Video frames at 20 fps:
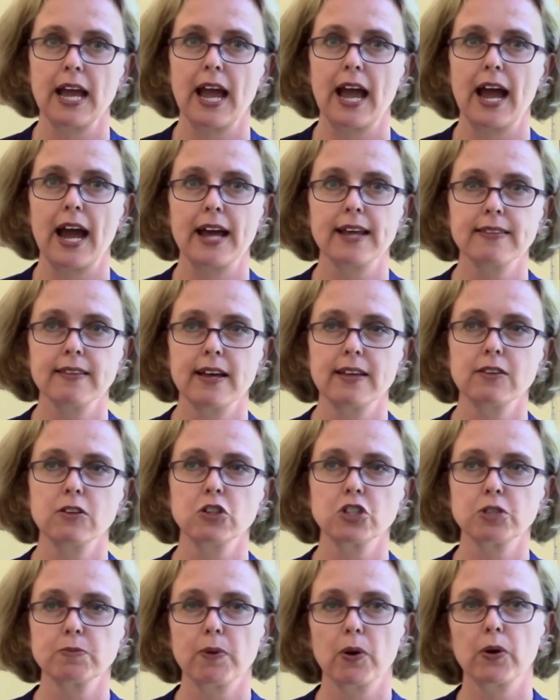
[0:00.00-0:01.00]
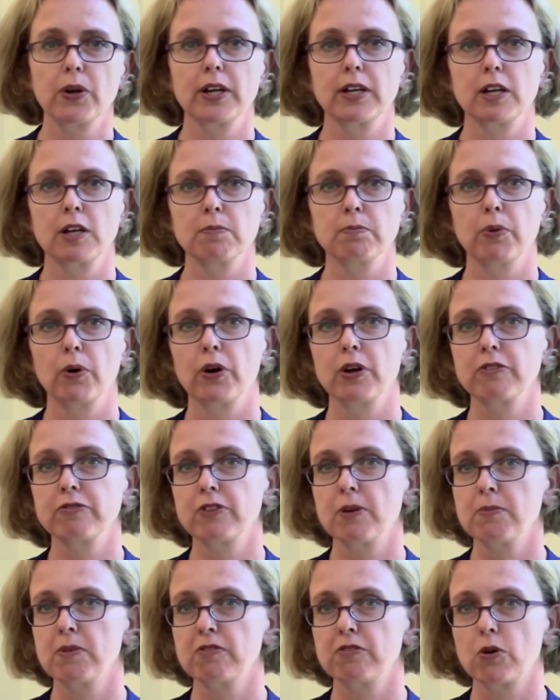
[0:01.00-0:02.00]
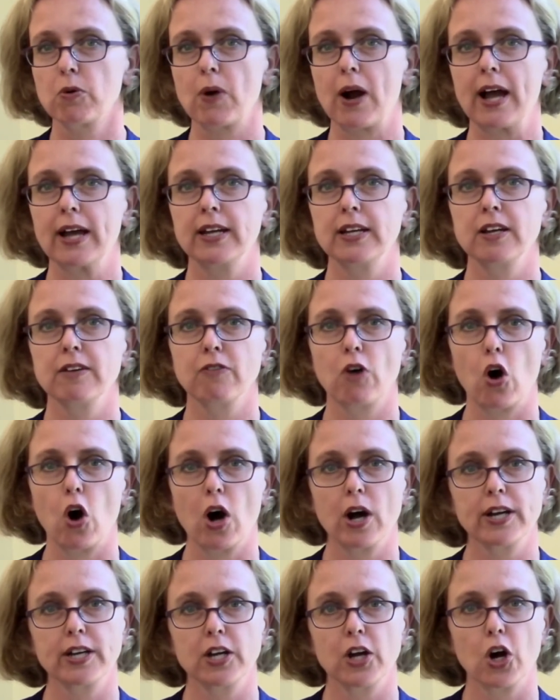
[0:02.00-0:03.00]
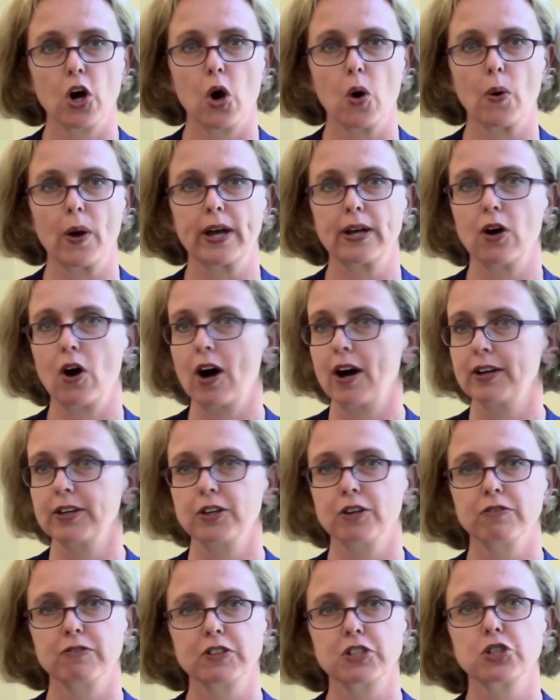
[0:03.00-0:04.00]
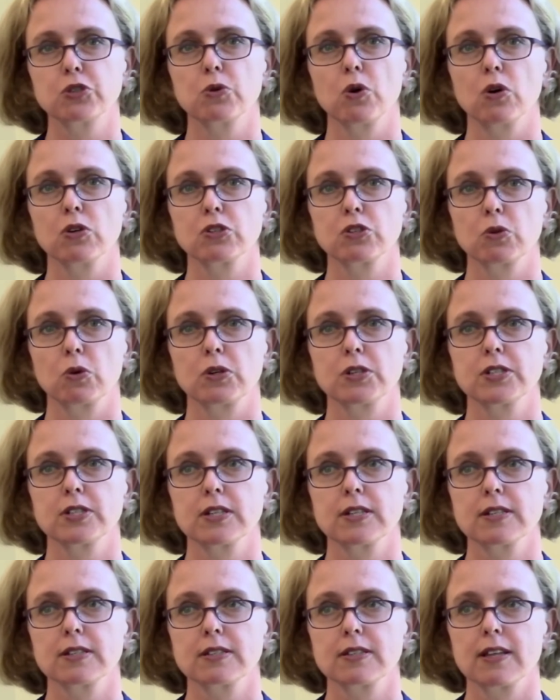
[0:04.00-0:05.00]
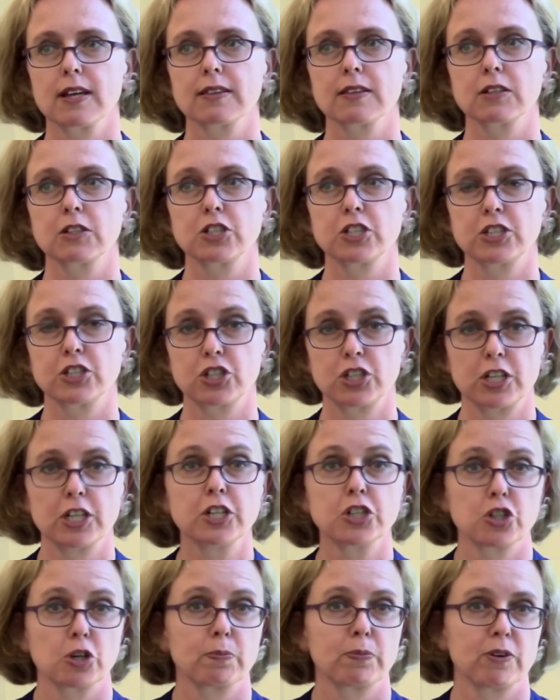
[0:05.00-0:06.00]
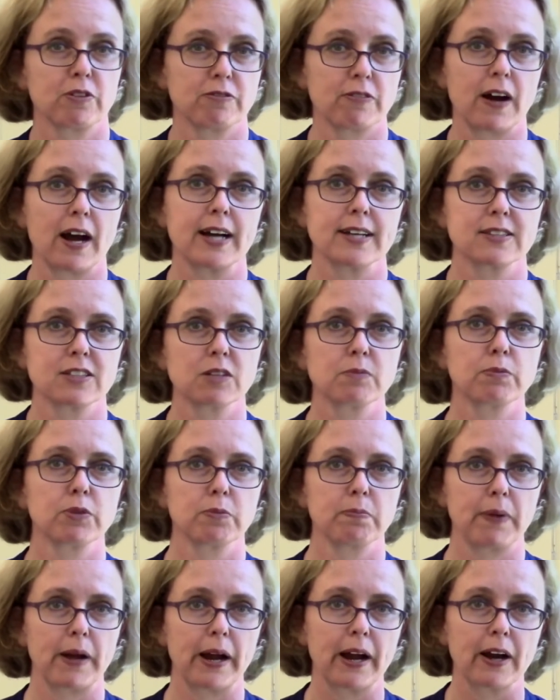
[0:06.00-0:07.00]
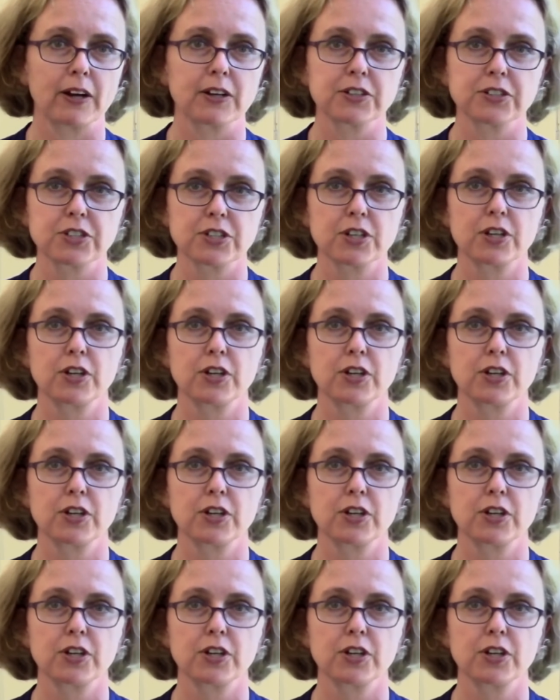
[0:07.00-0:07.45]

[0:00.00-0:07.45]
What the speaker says: And then there's spoken input from a variety of audio and audiovisual sources that the teacher provides and prepares